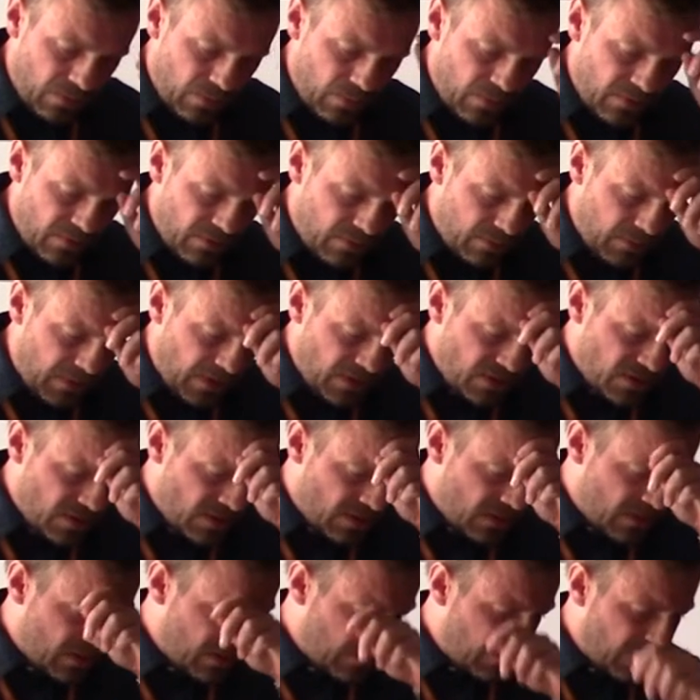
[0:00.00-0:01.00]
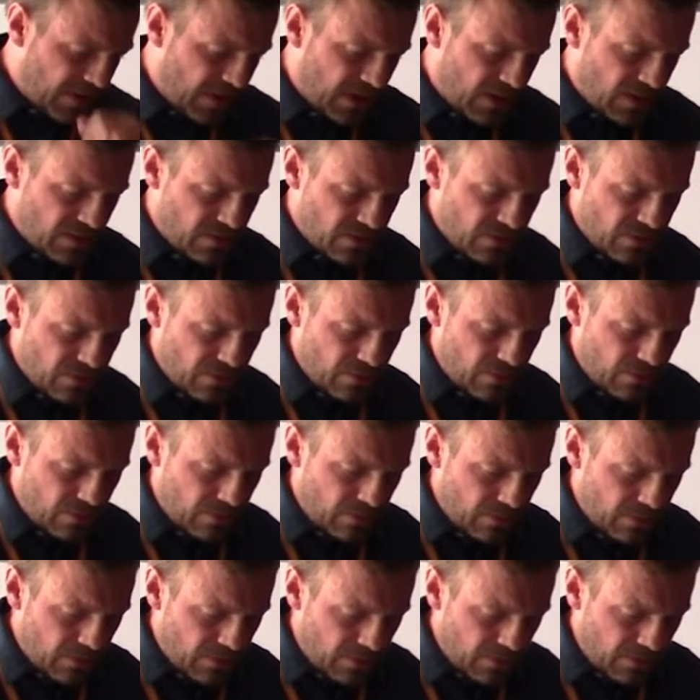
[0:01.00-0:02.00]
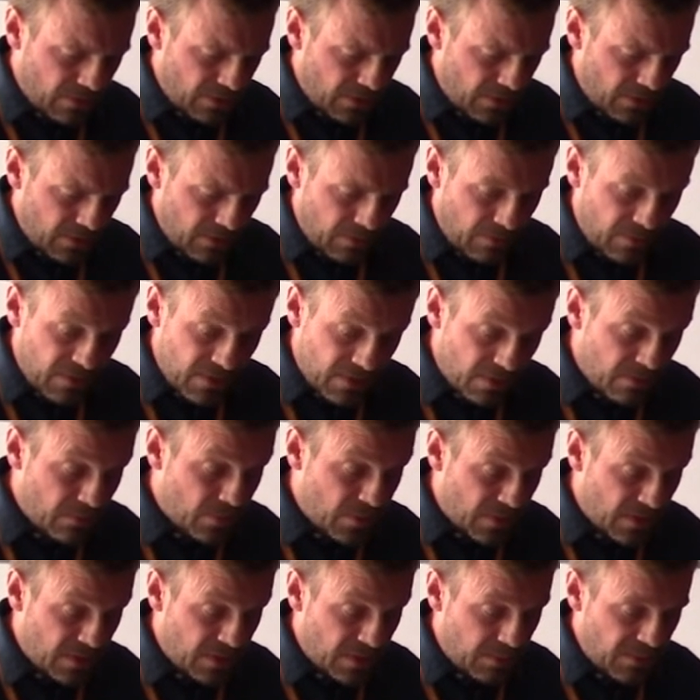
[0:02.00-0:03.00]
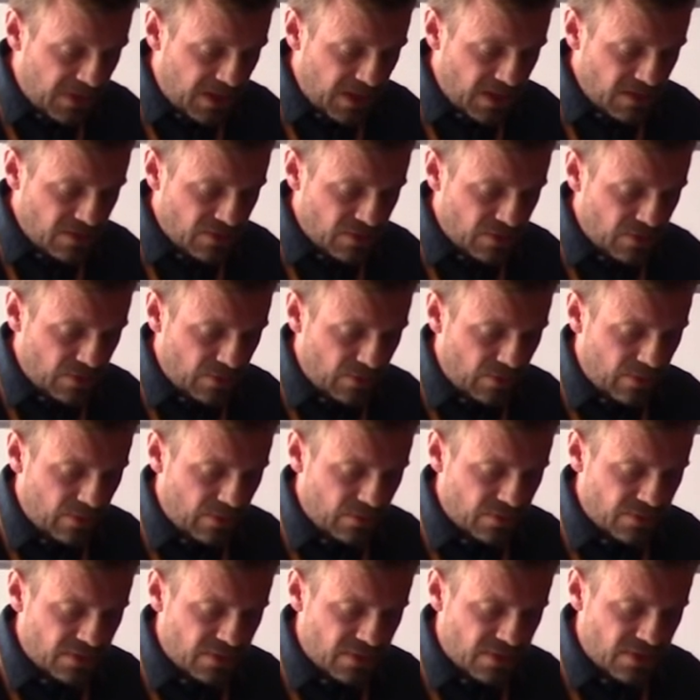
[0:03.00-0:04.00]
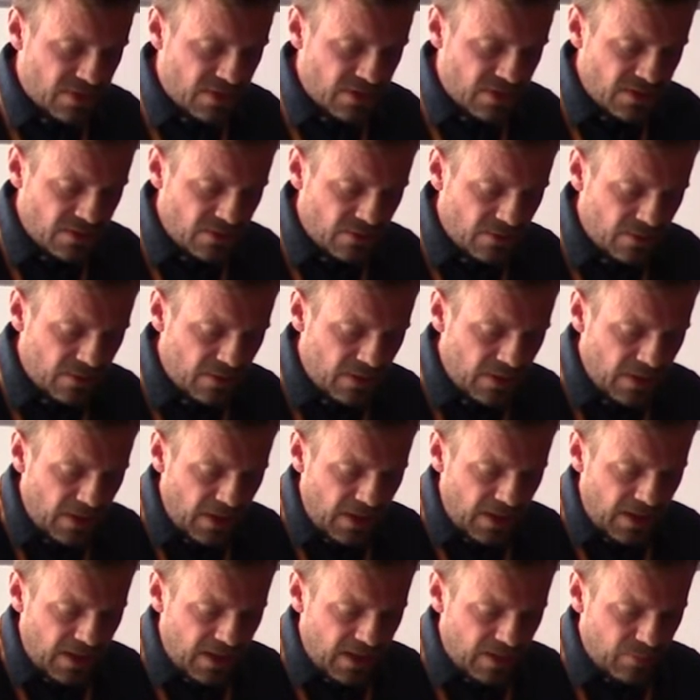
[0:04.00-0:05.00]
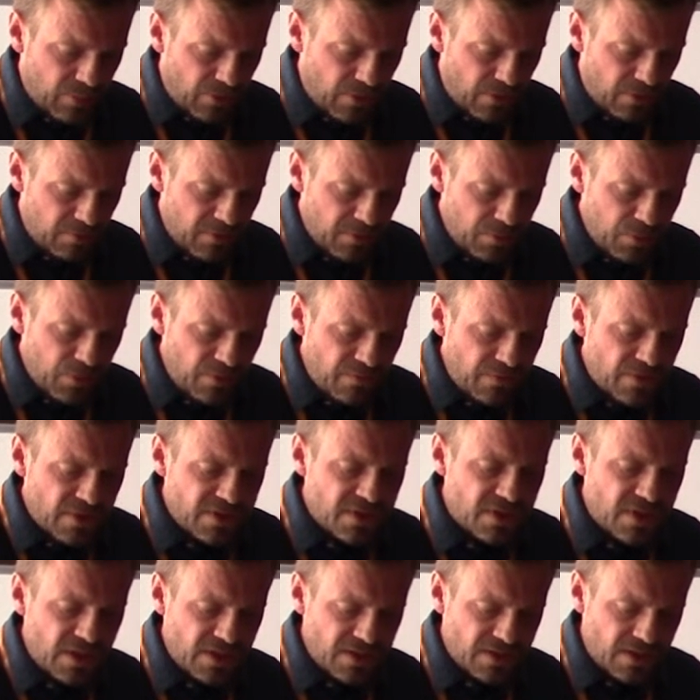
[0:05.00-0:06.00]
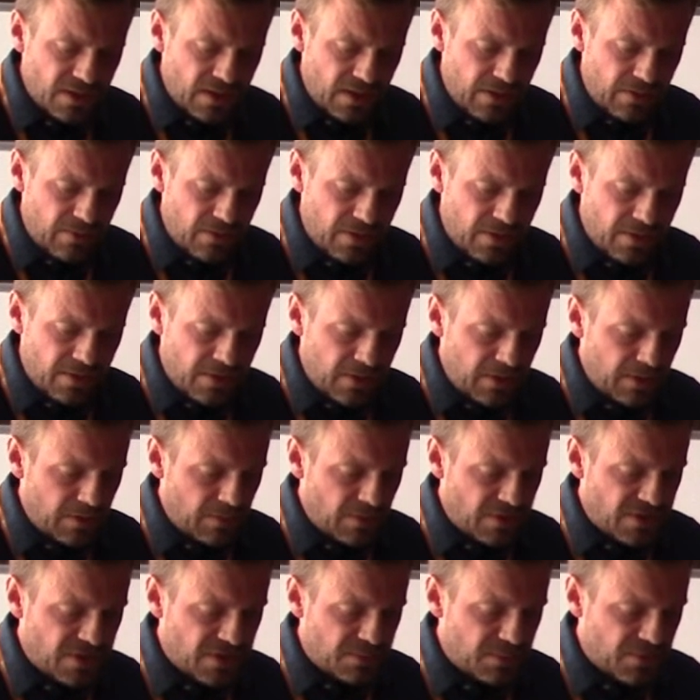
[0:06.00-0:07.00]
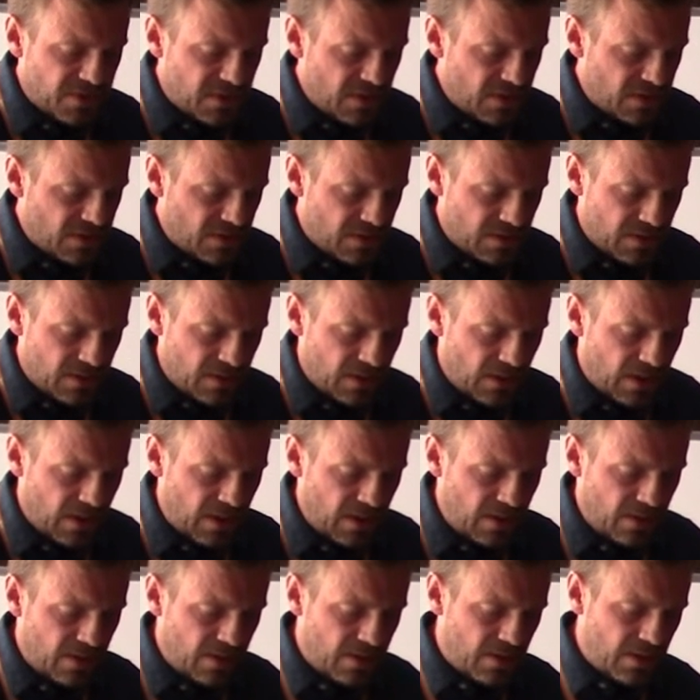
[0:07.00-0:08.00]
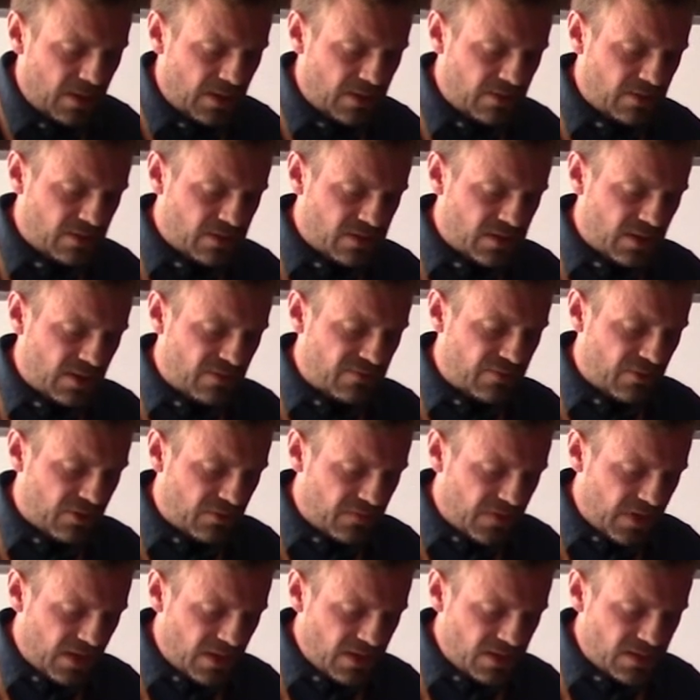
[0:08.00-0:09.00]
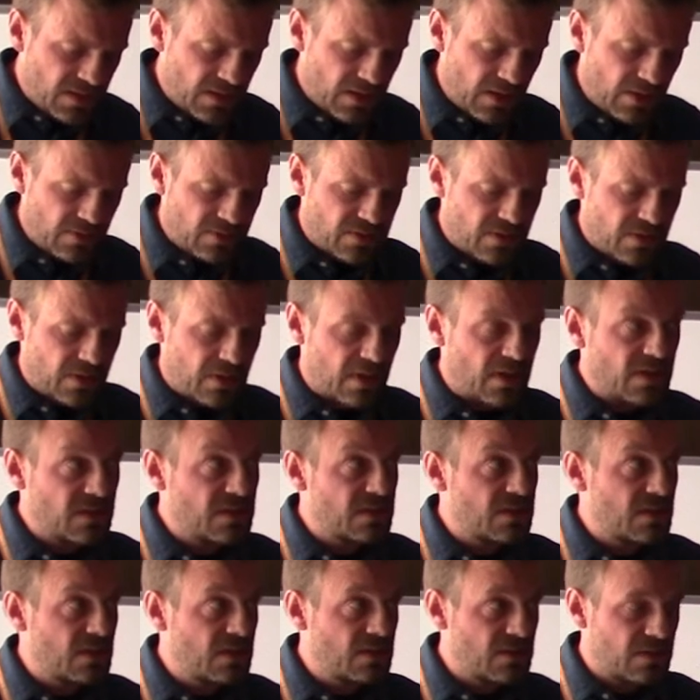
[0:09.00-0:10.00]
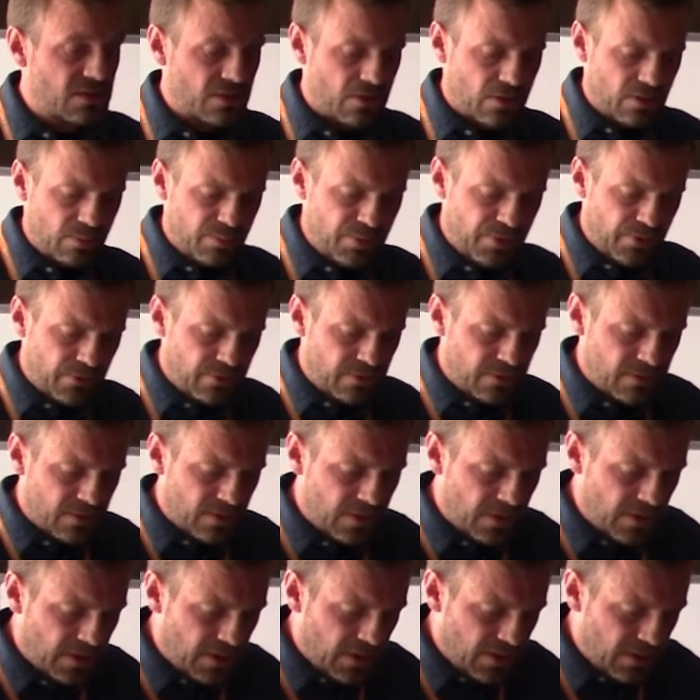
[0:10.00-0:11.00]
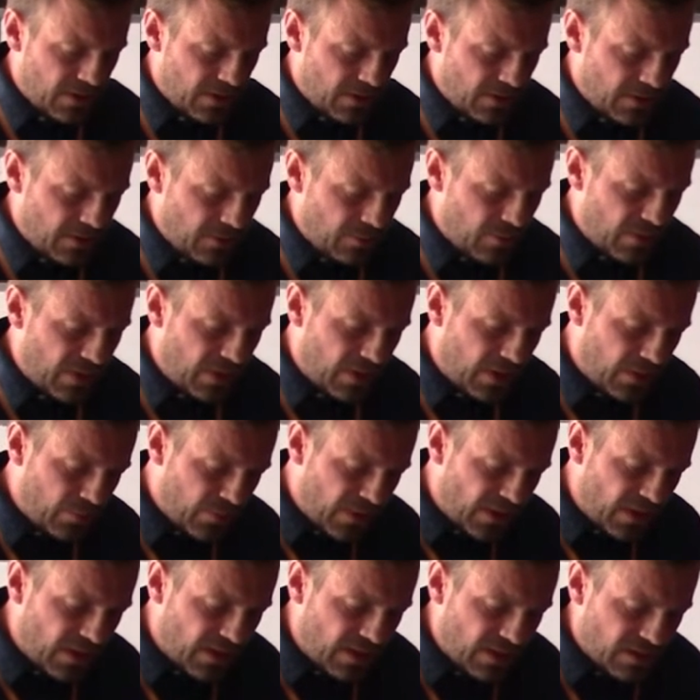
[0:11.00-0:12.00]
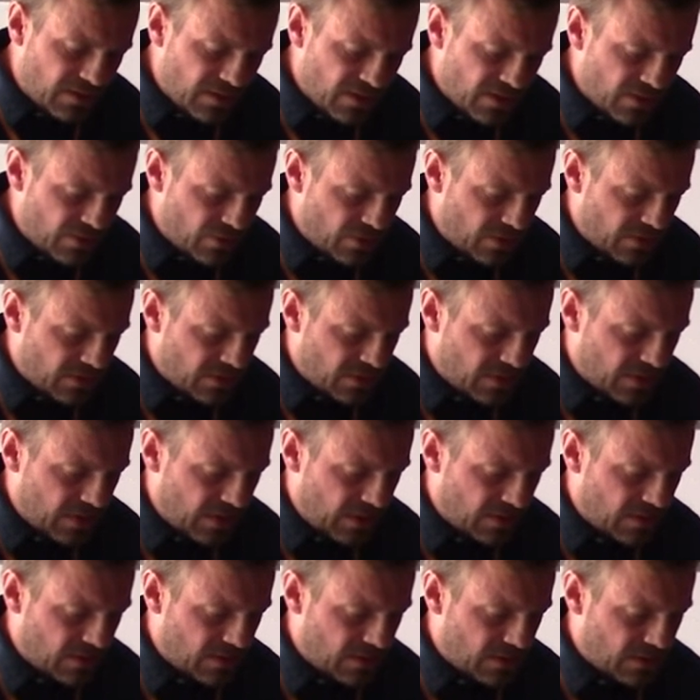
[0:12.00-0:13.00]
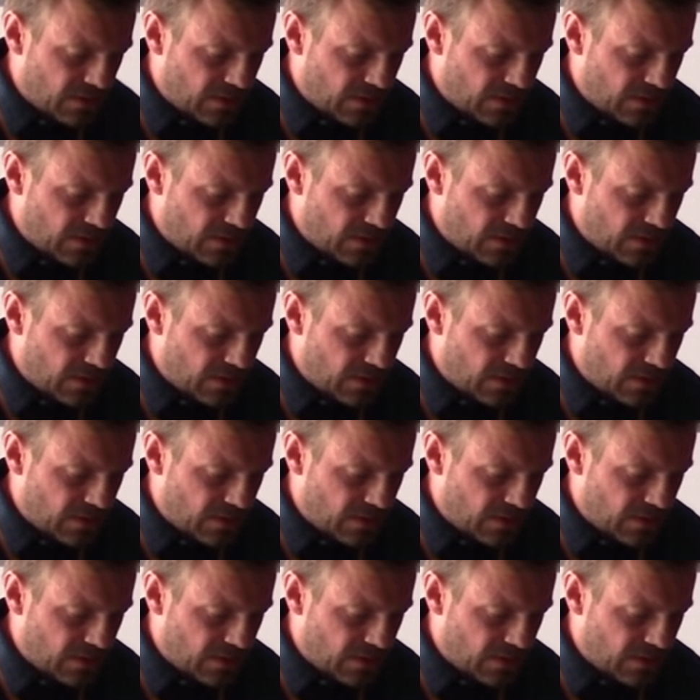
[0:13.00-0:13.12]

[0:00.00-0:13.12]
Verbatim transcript: with the mentioned demarcation zone, with a demarcation zone close to the seashore and a more removed residential area which is positioned higher and contains fortifications, aristocratic seats, or both. We recognize this structure at